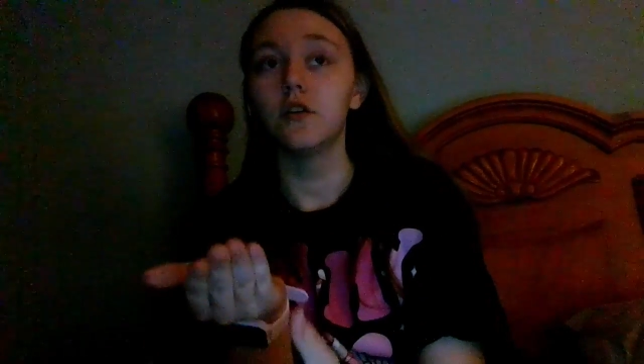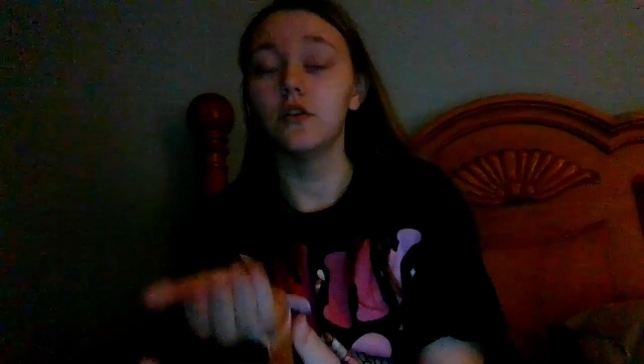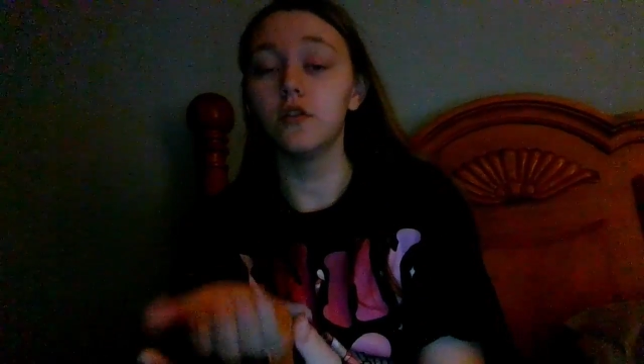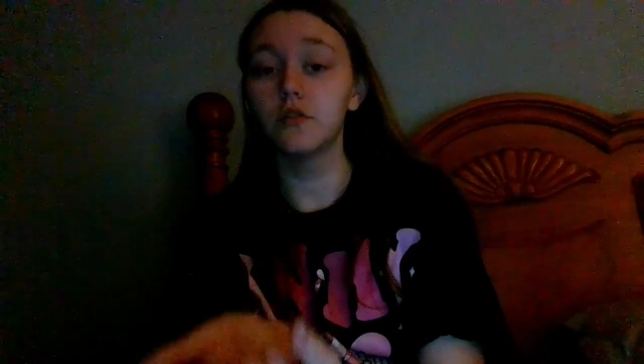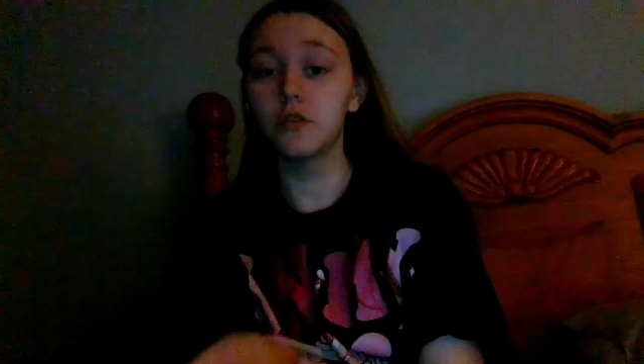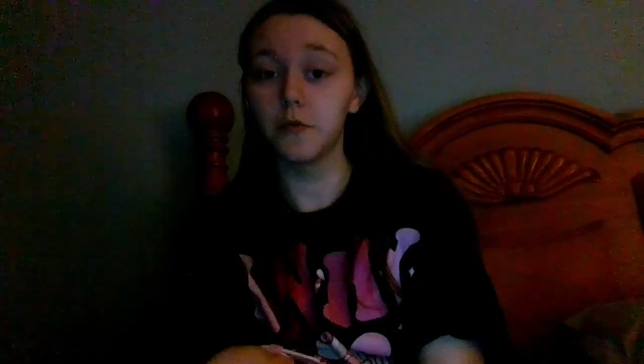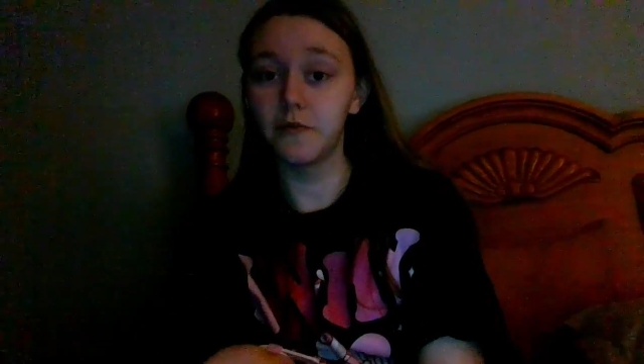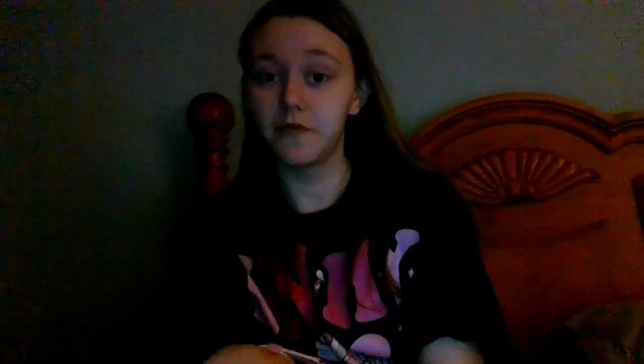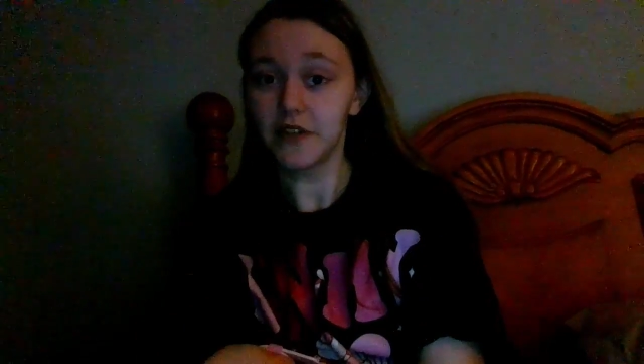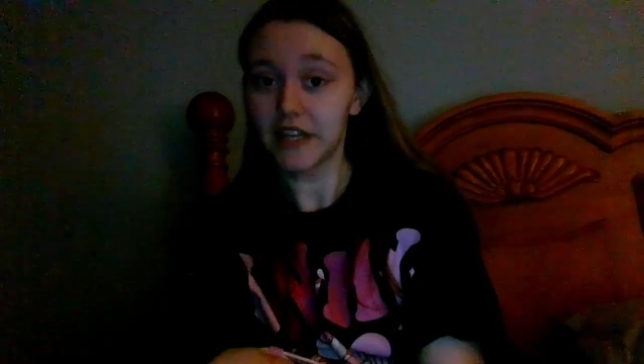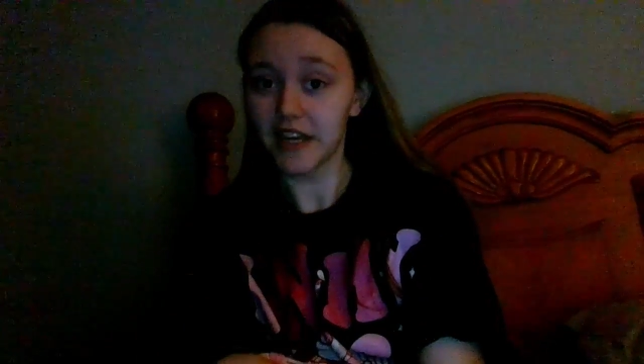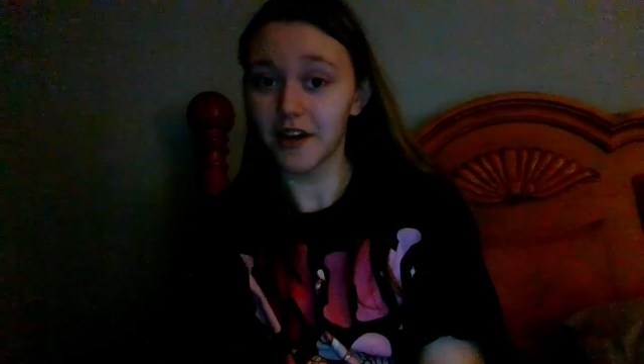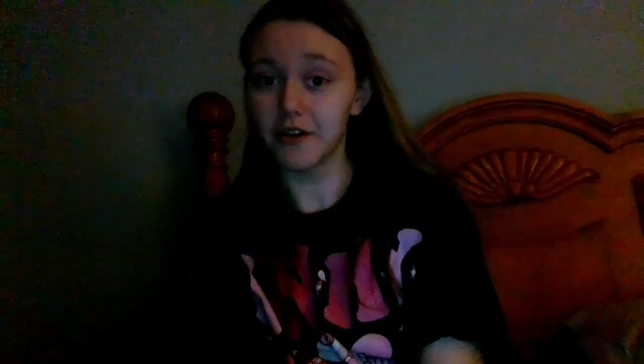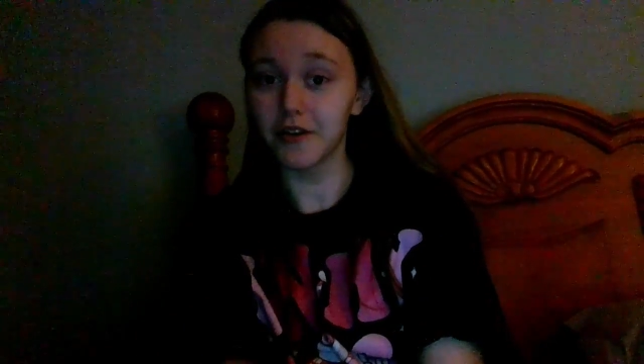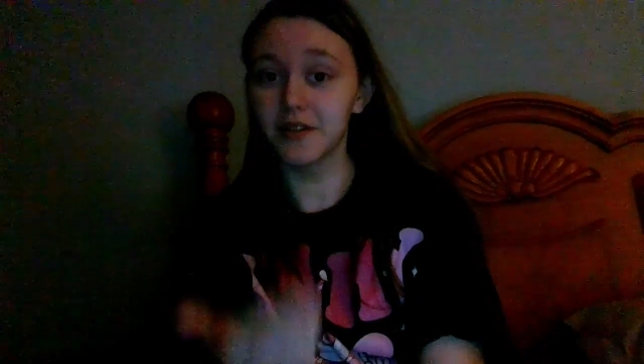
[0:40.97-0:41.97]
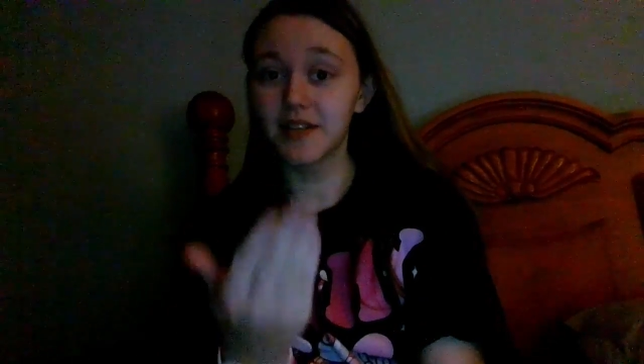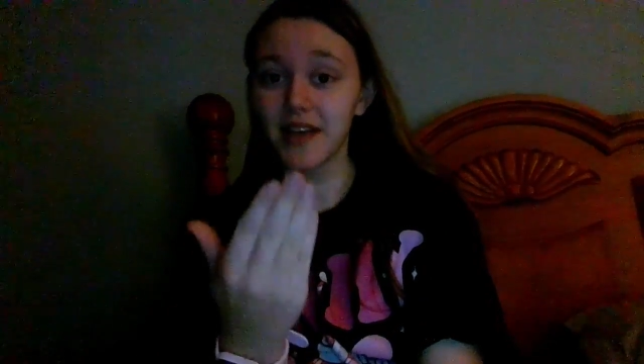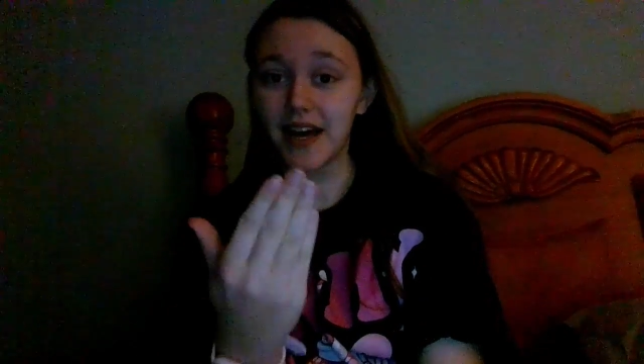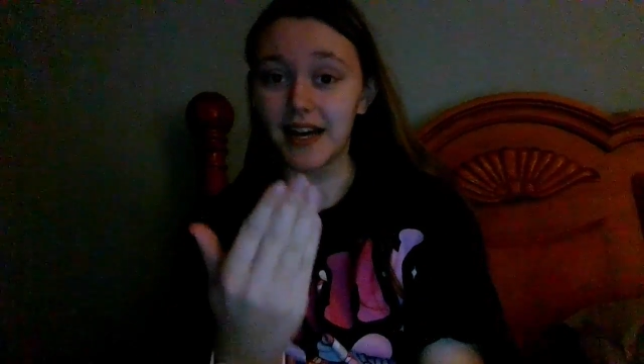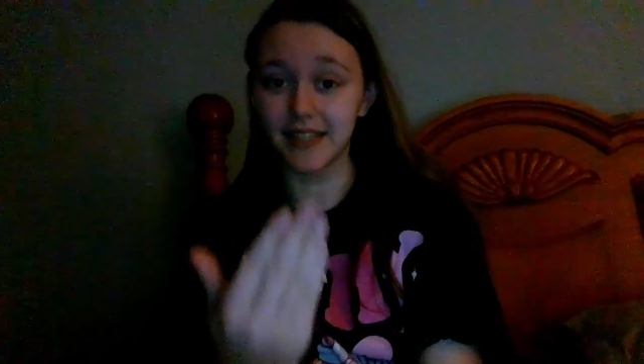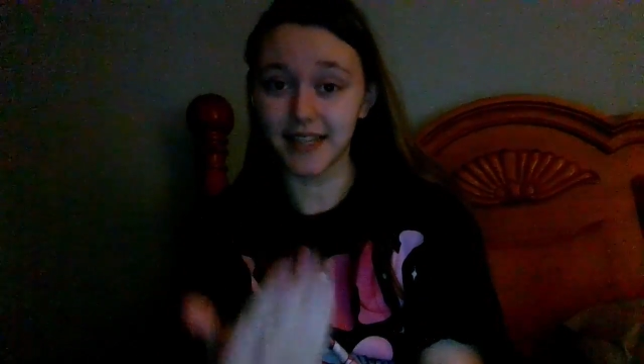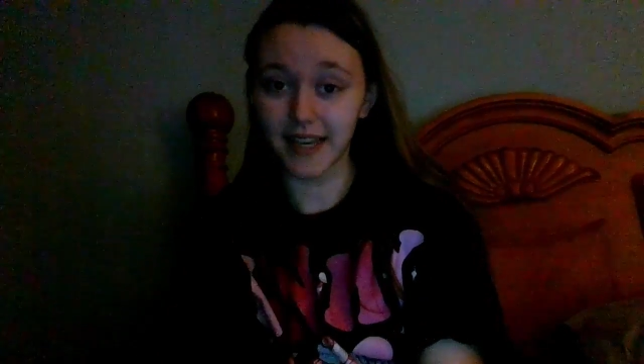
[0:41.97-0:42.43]
YouTube videos
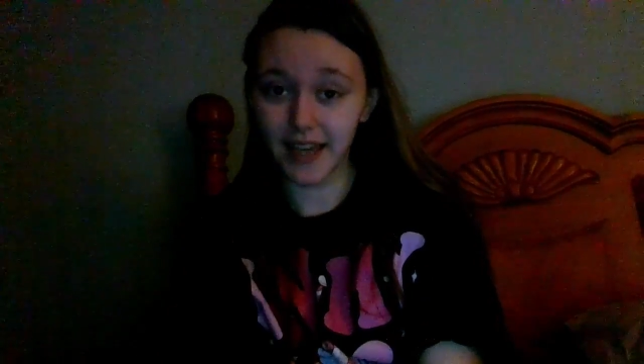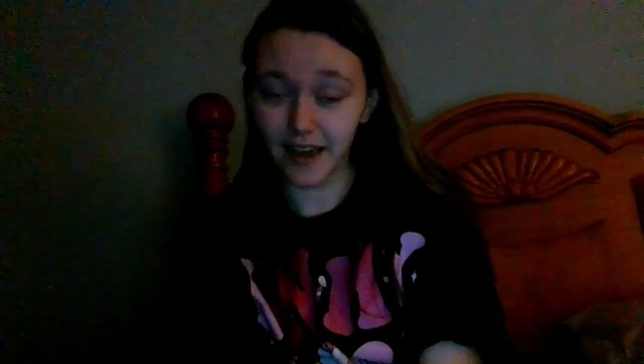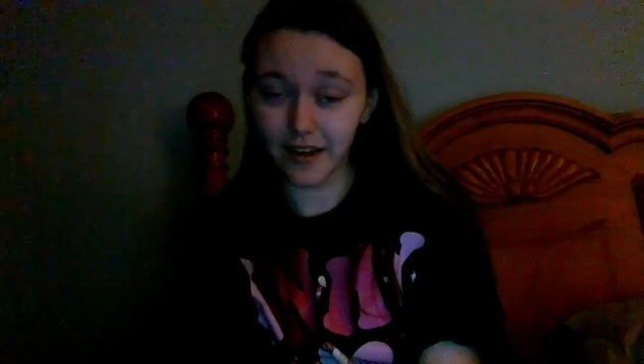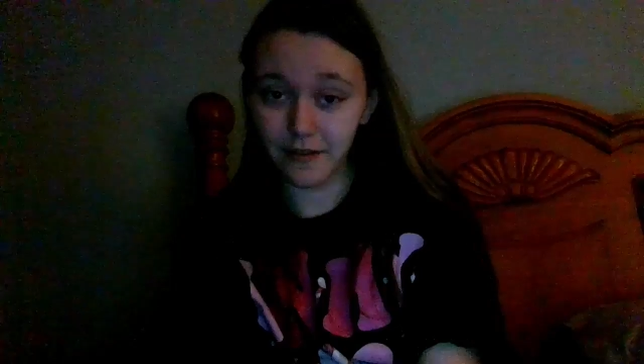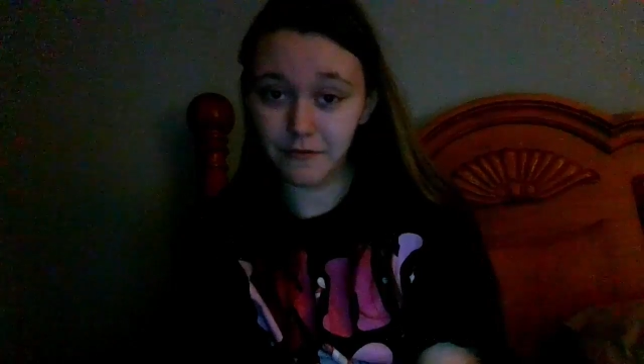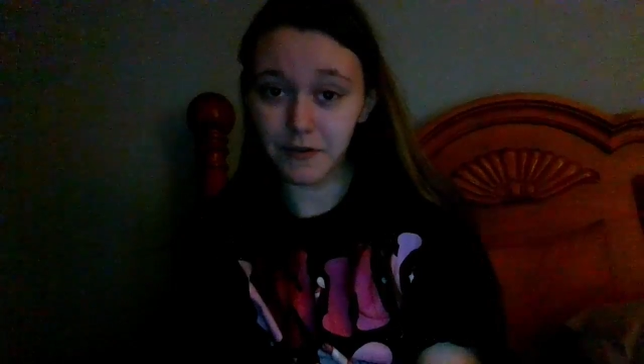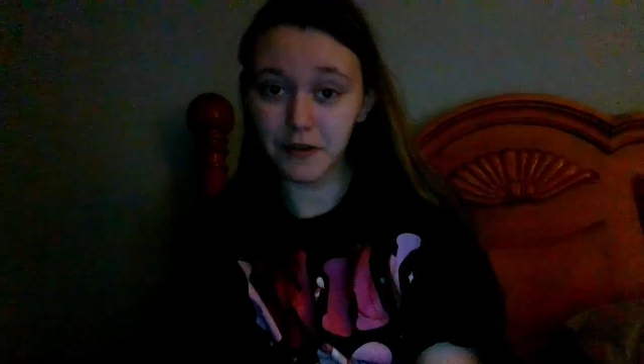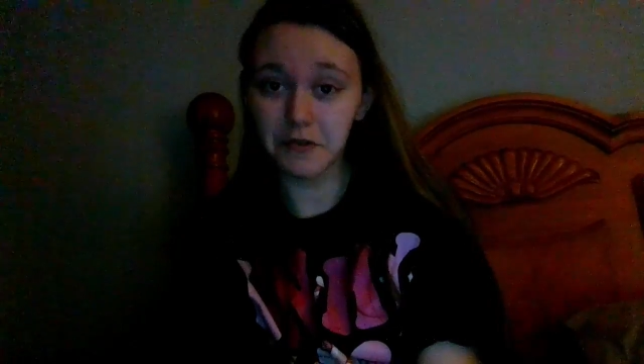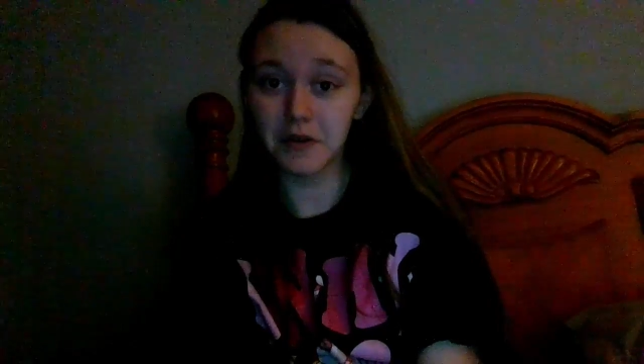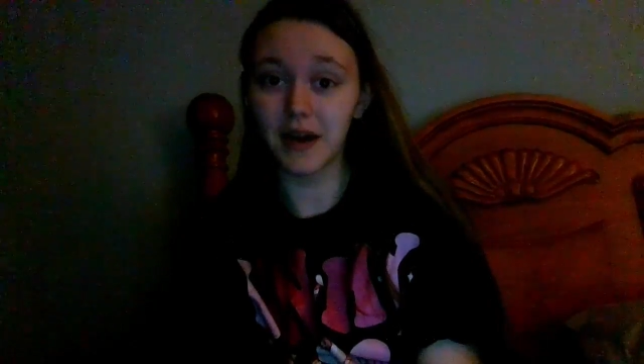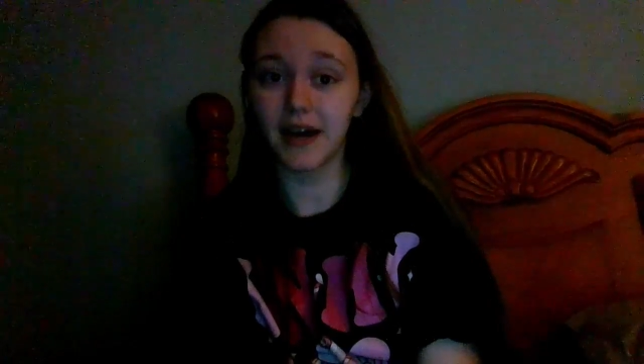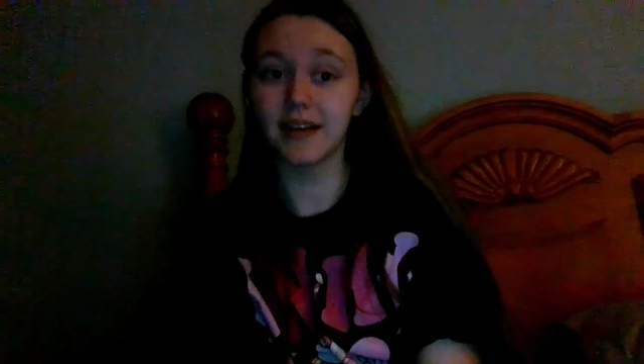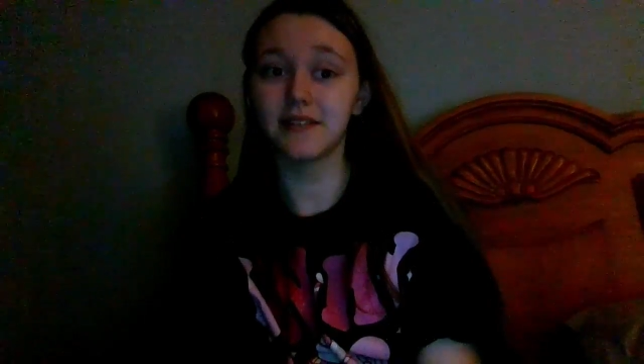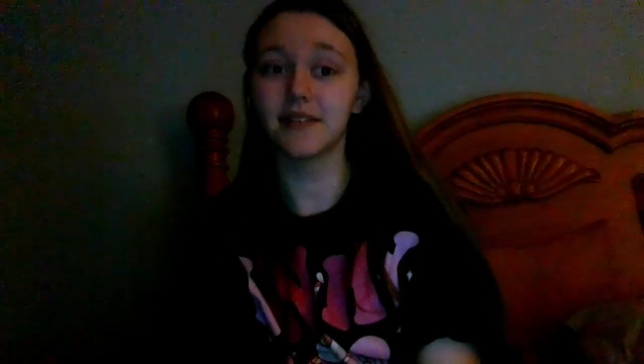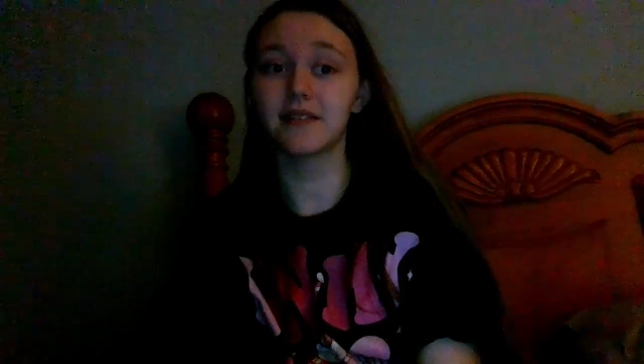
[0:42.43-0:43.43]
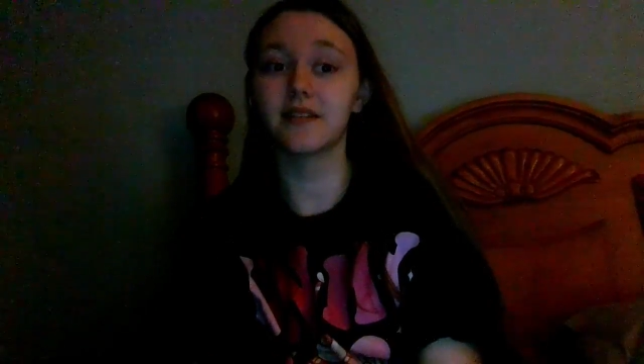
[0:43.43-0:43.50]
as I can for you guys.